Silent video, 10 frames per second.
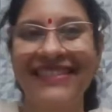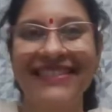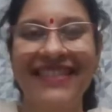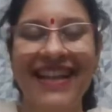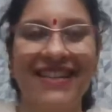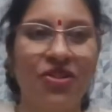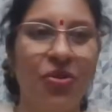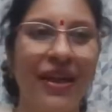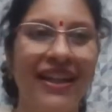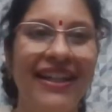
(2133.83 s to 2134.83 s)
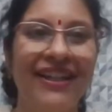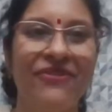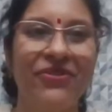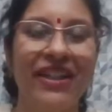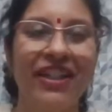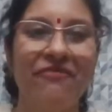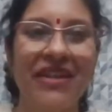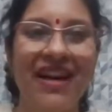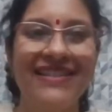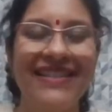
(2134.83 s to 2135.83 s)
Yes, so quickly, if you can give me
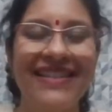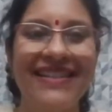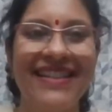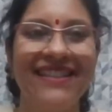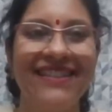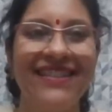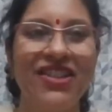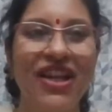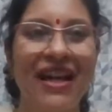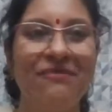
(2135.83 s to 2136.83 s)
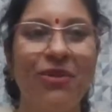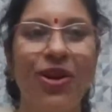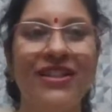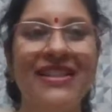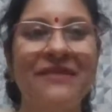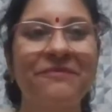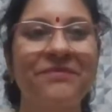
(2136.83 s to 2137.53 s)
answers here in the chat box.